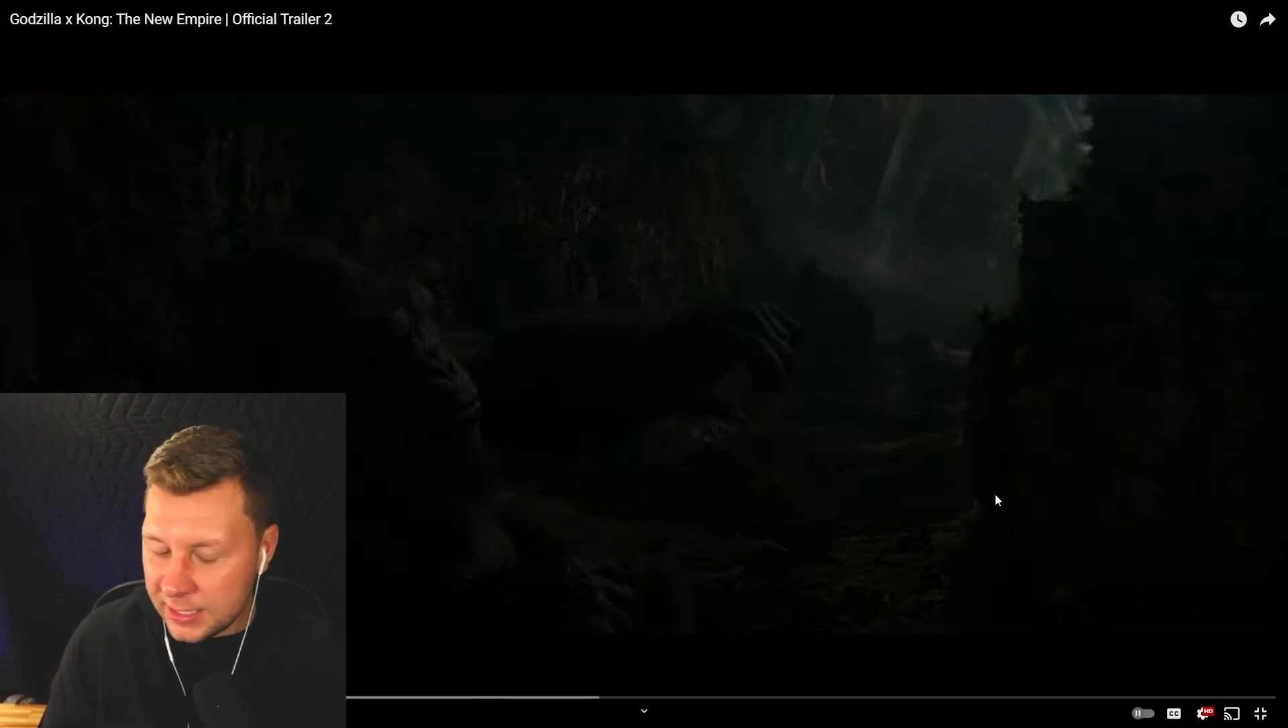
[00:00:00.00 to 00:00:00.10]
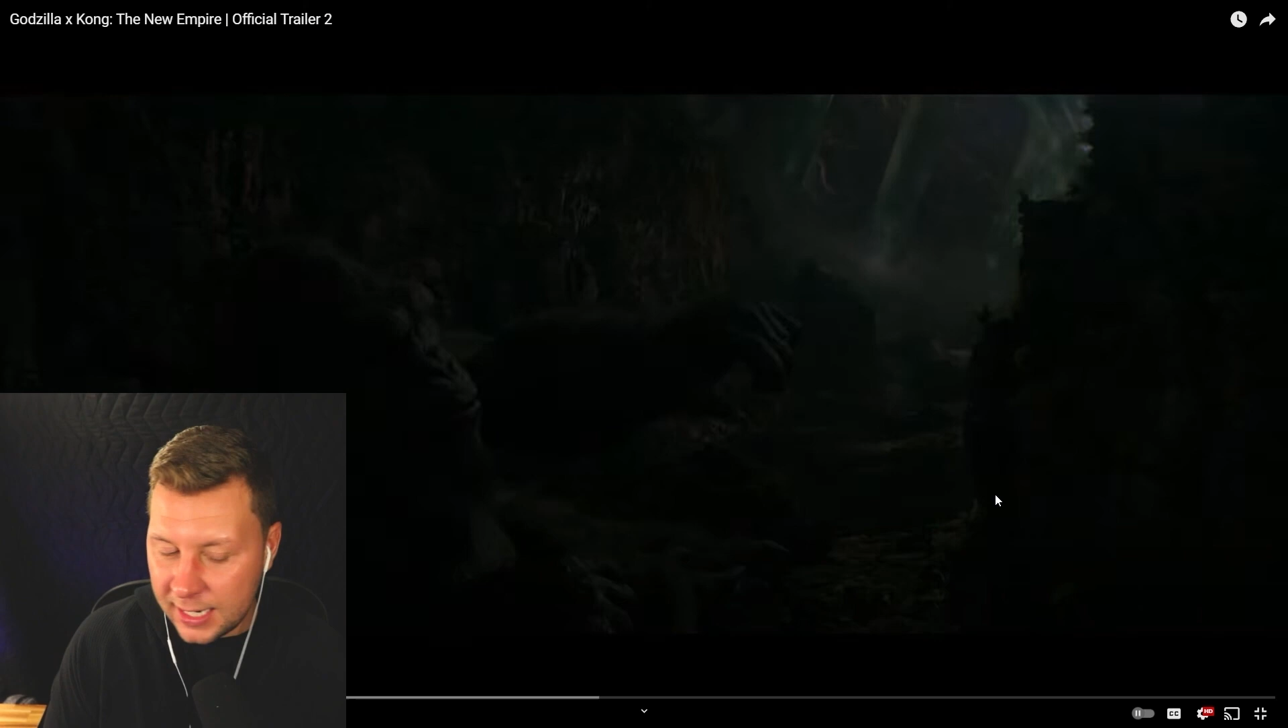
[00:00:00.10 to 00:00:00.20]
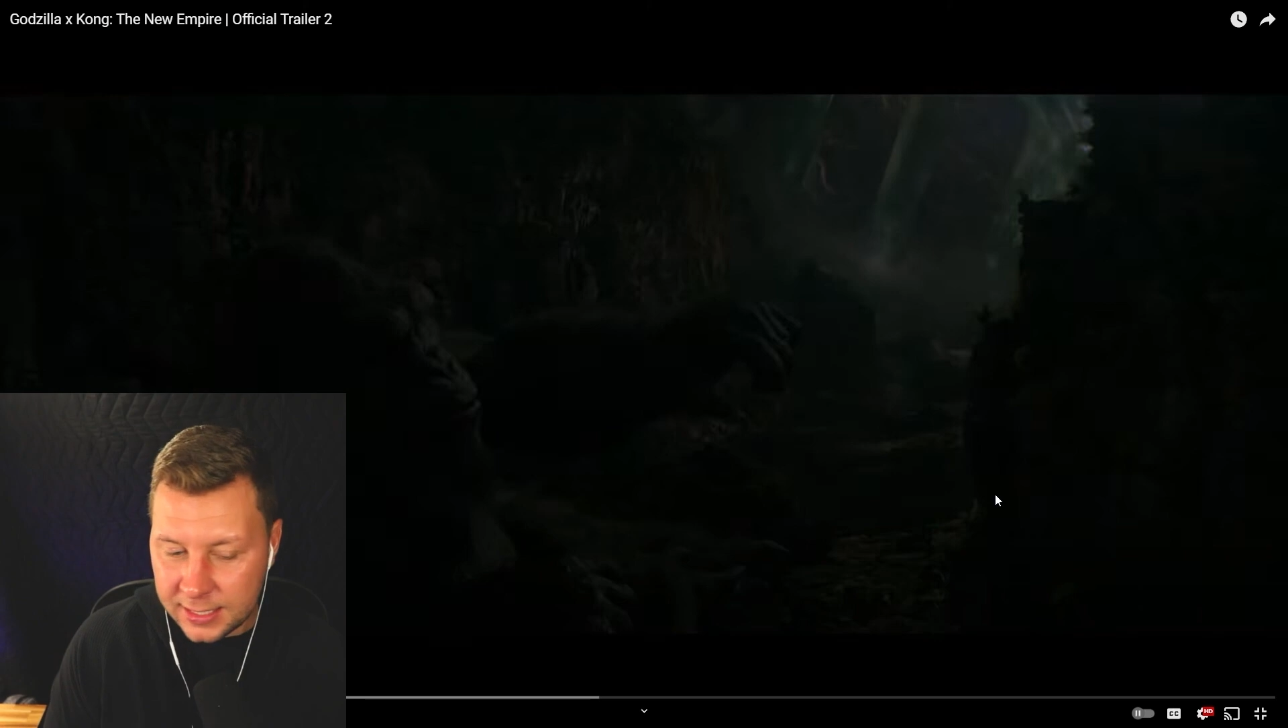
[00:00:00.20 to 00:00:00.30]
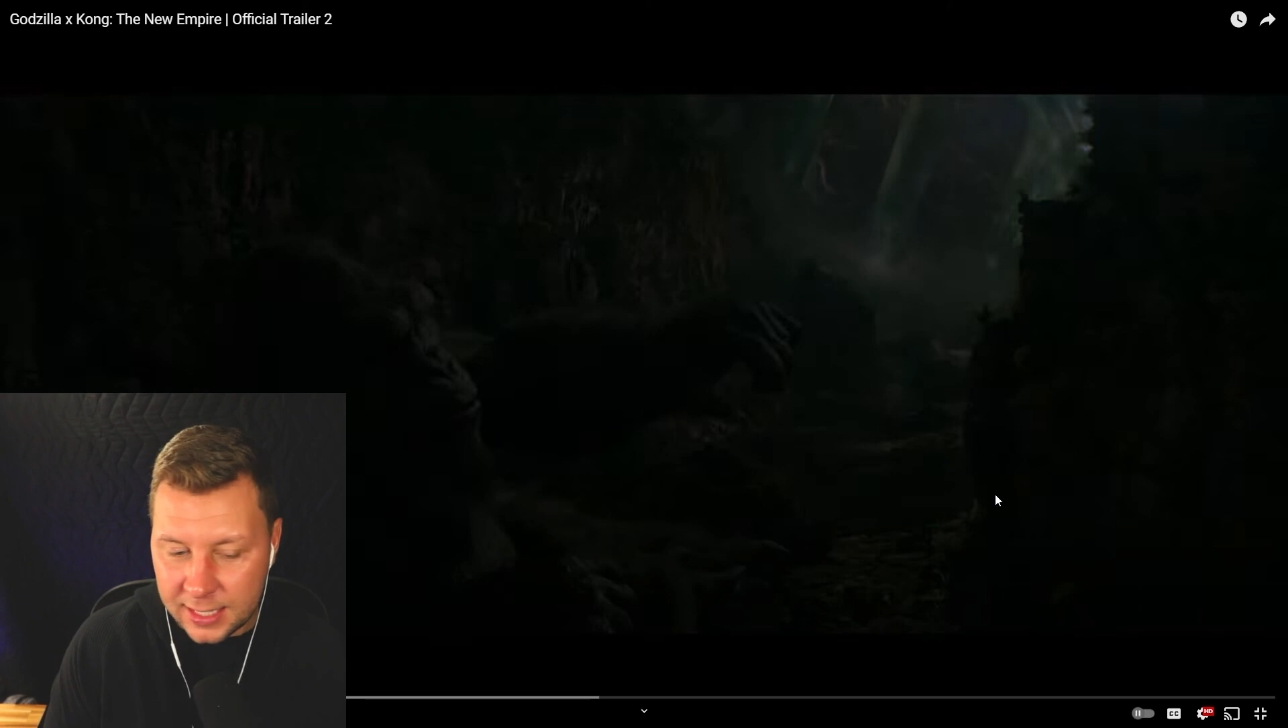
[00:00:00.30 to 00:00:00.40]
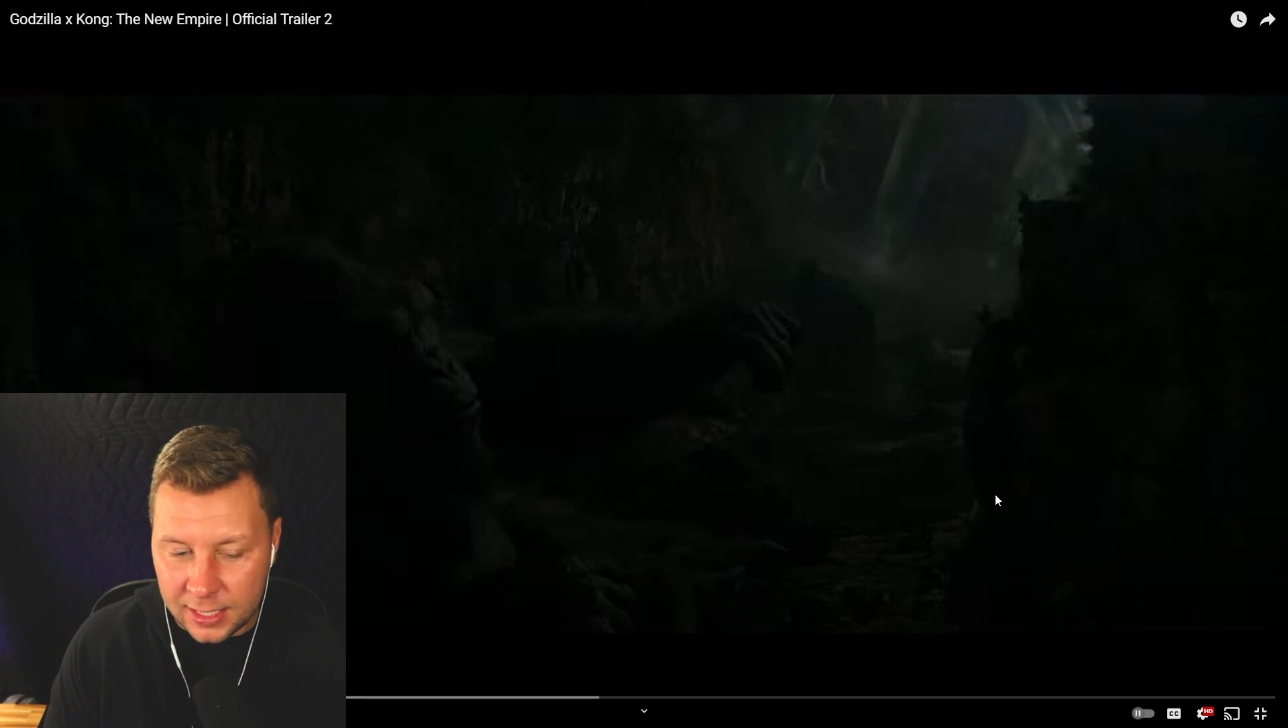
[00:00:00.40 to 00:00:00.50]

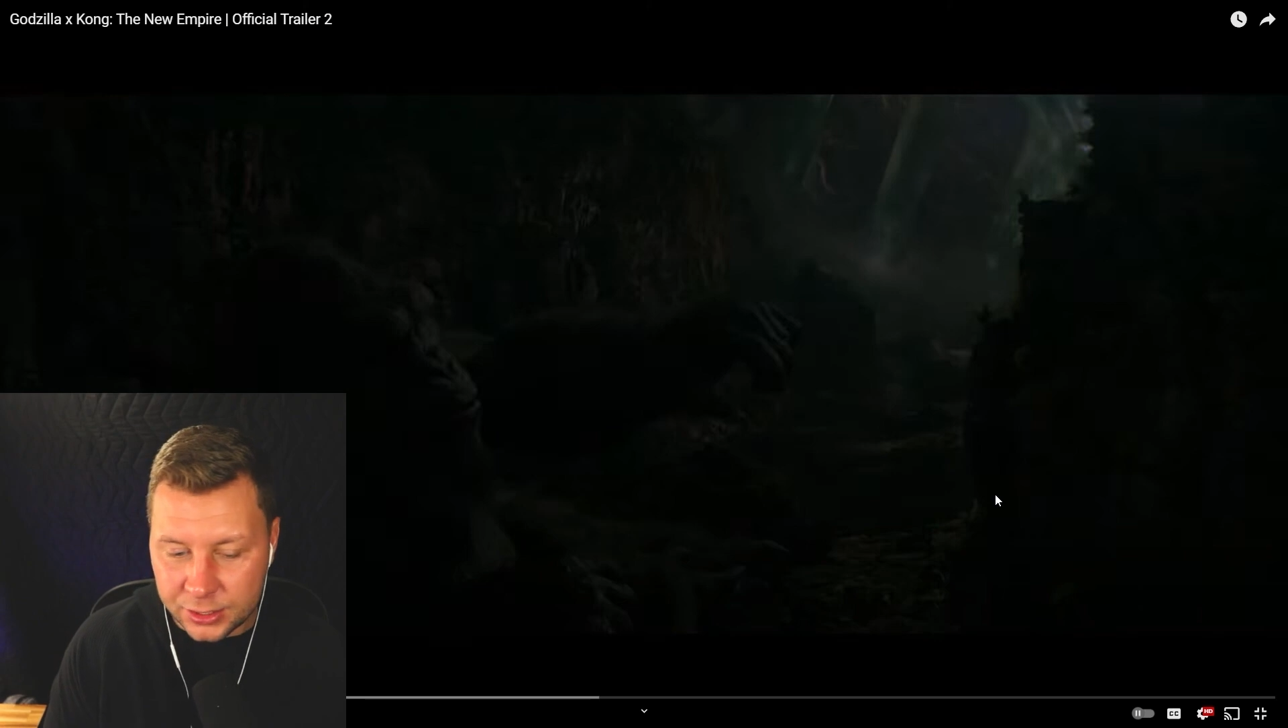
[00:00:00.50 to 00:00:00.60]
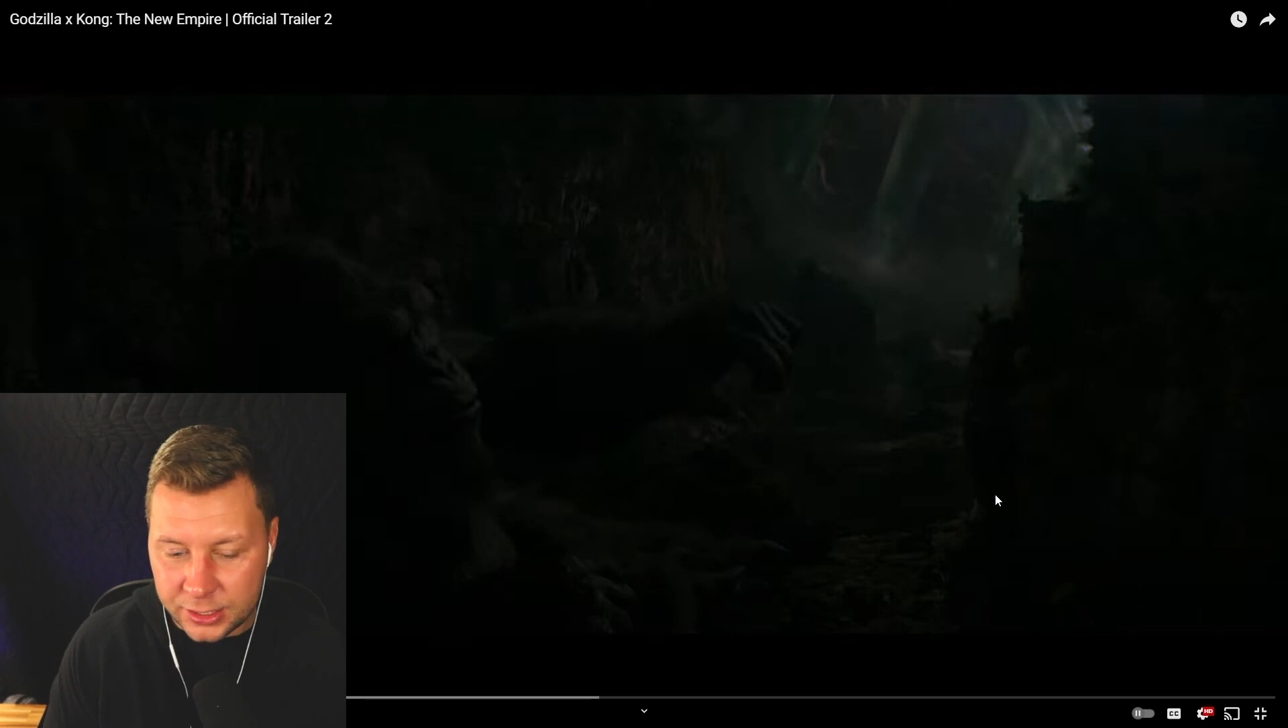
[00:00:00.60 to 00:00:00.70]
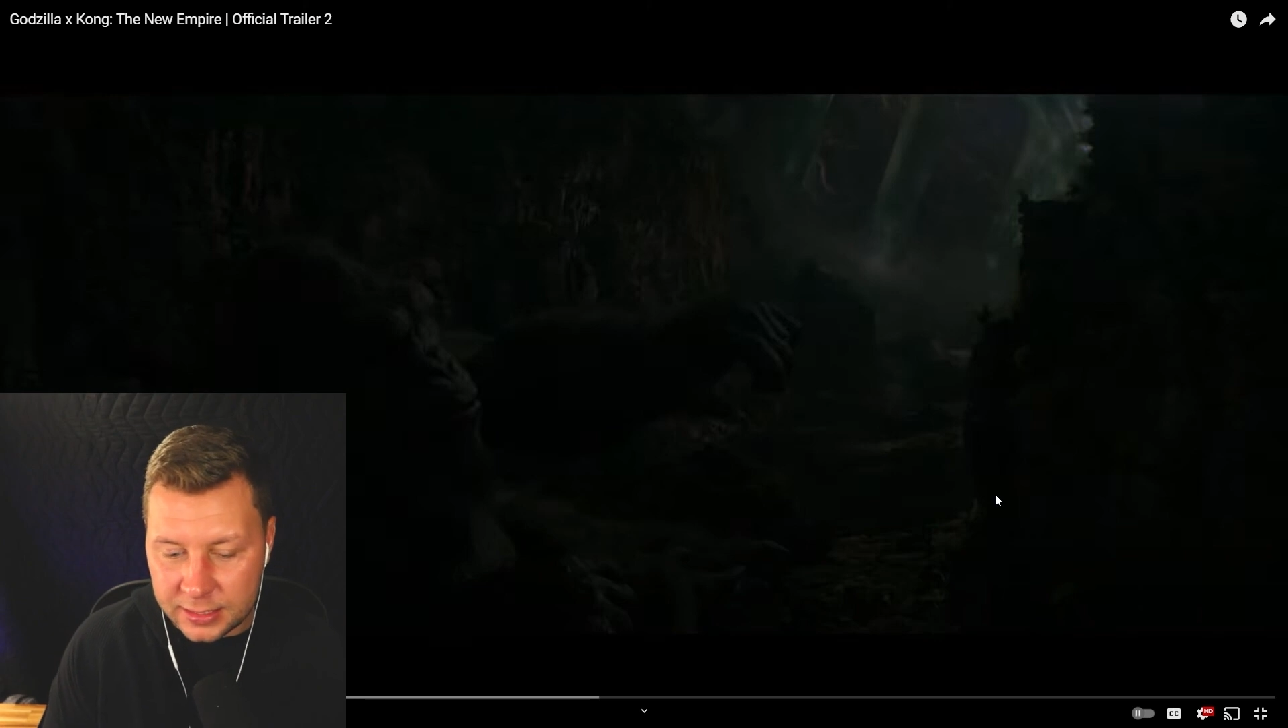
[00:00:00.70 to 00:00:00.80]
technology